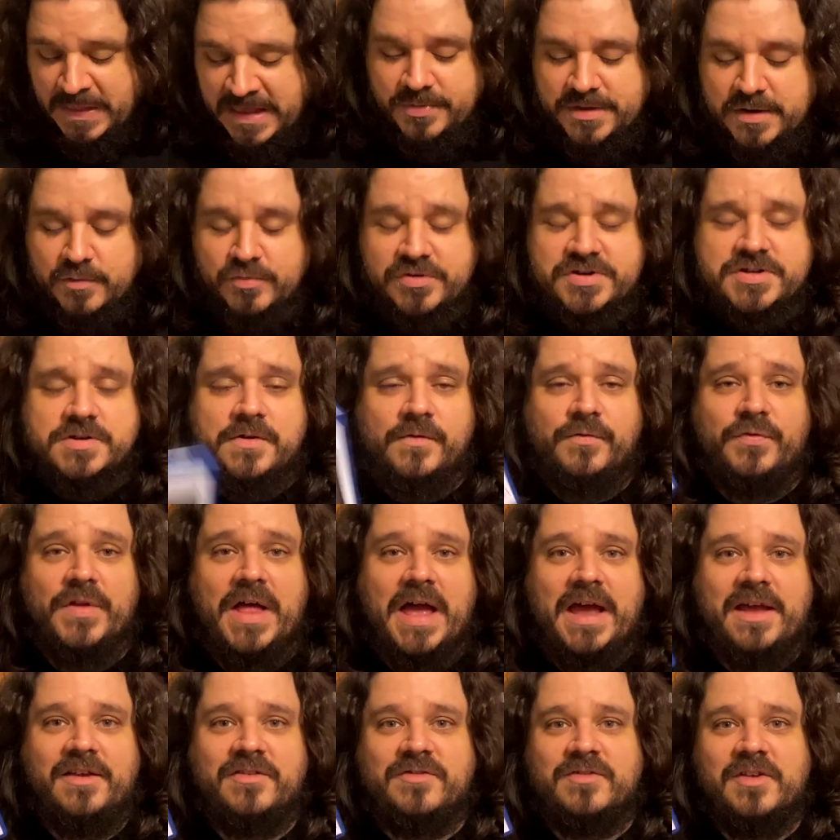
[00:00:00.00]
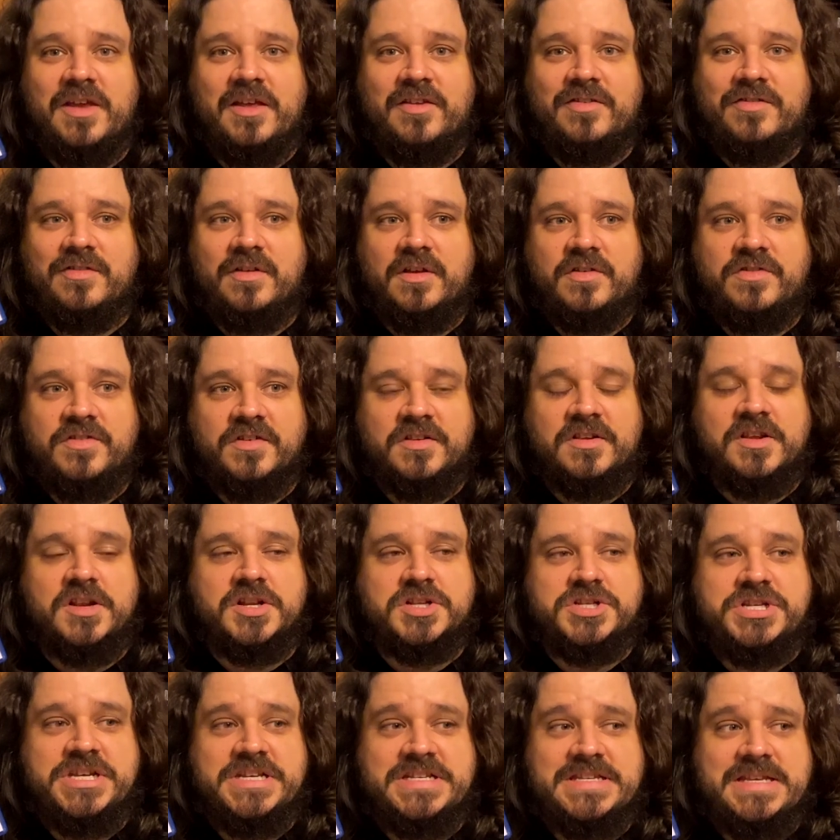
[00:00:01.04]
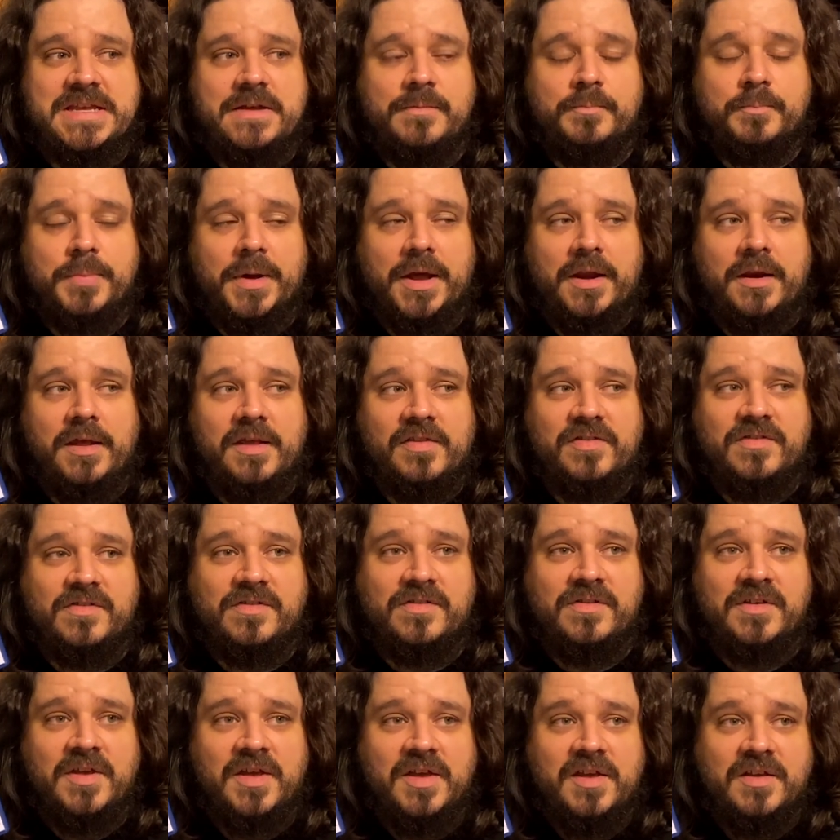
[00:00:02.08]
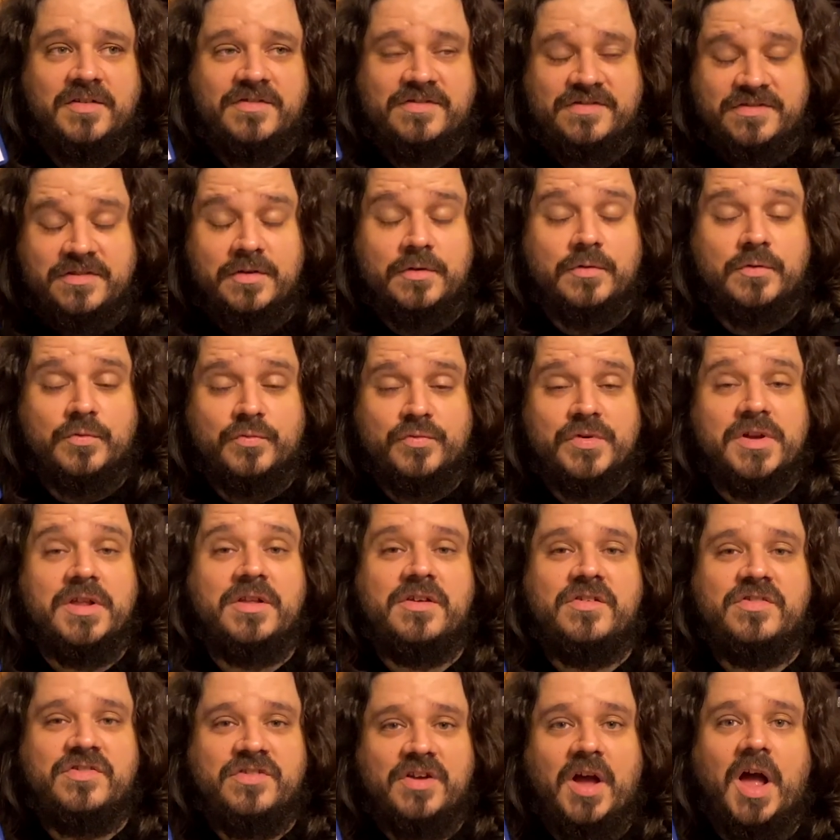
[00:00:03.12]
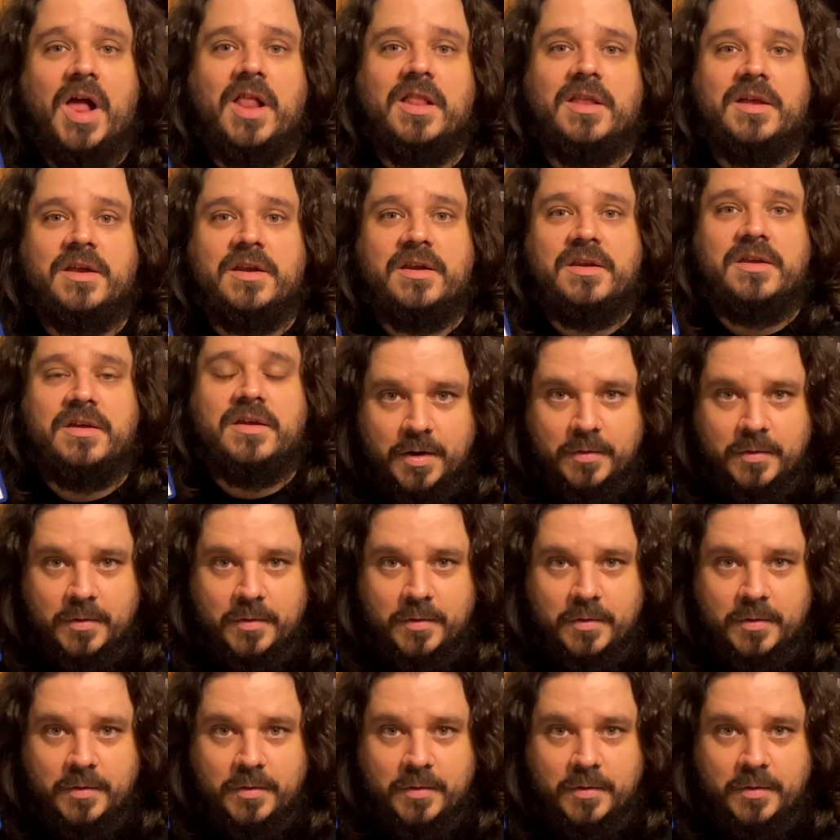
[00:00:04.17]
The original Fly it's a little cheesy, but it's still really solid.